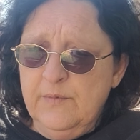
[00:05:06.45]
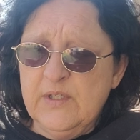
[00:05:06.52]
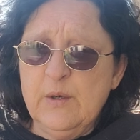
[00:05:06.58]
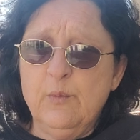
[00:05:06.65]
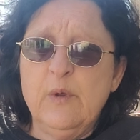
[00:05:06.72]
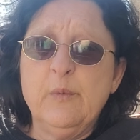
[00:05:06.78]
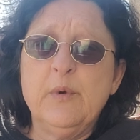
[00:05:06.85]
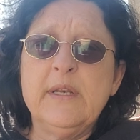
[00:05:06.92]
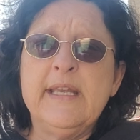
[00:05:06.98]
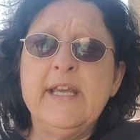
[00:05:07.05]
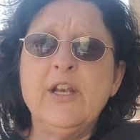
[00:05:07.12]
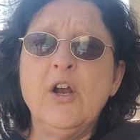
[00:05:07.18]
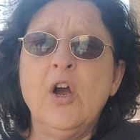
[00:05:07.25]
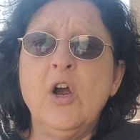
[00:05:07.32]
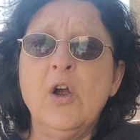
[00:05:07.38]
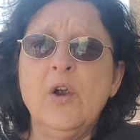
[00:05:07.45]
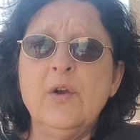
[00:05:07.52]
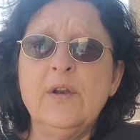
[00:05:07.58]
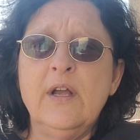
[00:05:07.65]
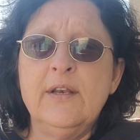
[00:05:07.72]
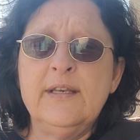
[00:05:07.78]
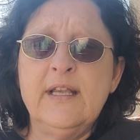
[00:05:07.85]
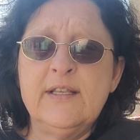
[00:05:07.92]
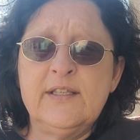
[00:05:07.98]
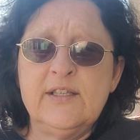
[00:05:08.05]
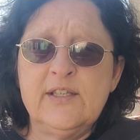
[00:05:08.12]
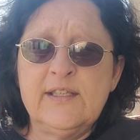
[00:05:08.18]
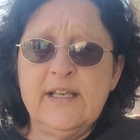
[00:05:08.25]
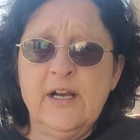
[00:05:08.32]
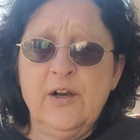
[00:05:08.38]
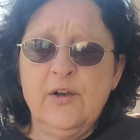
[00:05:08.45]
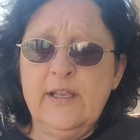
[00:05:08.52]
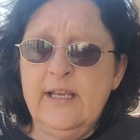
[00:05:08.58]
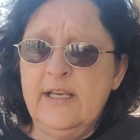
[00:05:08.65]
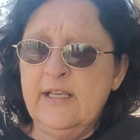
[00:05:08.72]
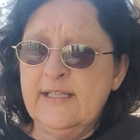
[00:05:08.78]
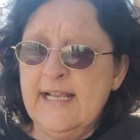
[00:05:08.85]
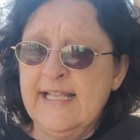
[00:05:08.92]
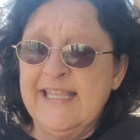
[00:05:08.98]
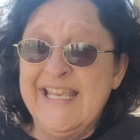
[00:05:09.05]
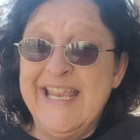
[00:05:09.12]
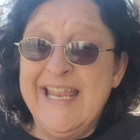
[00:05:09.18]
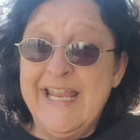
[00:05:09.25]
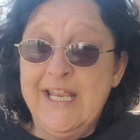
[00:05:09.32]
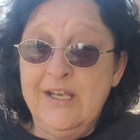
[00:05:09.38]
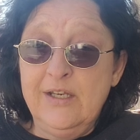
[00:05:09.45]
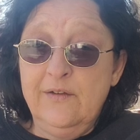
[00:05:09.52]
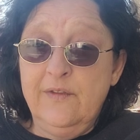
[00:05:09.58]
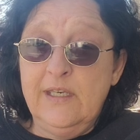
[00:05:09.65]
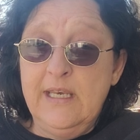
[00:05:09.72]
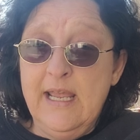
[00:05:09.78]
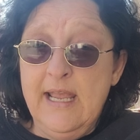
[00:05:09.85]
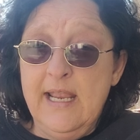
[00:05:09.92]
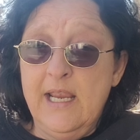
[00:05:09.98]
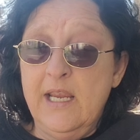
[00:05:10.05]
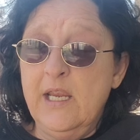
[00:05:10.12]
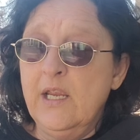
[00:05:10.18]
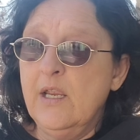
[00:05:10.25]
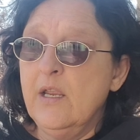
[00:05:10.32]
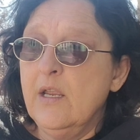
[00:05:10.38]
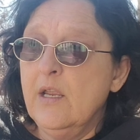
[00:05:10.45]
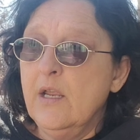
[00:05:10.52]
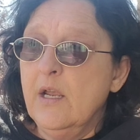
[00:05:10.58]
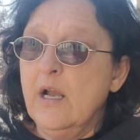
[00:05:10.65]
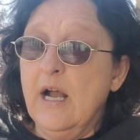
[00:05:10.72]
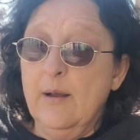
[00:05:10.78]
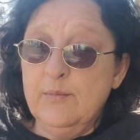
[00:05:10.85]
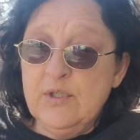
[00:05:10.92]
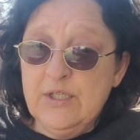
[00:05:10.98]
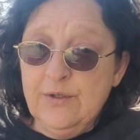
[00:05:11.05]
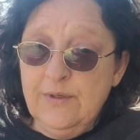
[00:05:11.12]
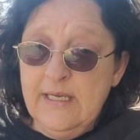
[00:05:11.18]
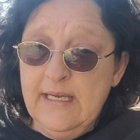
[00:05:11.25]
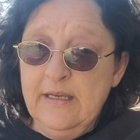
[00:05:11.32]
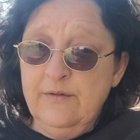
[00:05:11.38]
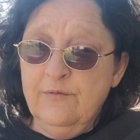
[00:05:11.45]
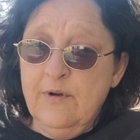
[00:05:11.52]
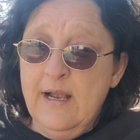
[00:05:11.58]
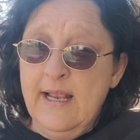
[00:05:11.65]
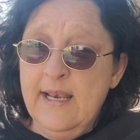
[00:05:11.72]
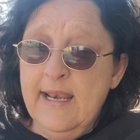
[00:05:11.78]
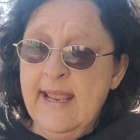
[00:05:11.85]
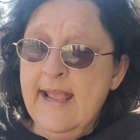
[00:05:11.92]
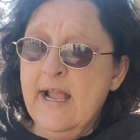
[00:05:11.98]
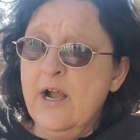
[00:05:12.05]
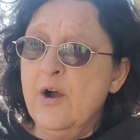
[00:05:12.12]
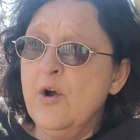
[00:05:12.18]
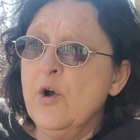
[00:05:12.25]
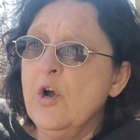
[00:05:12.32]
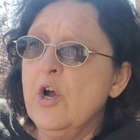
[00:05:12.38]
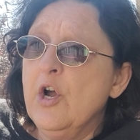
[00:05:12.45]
someone would get hurt unnecessarily because at the end of the day, I'm still eating right now.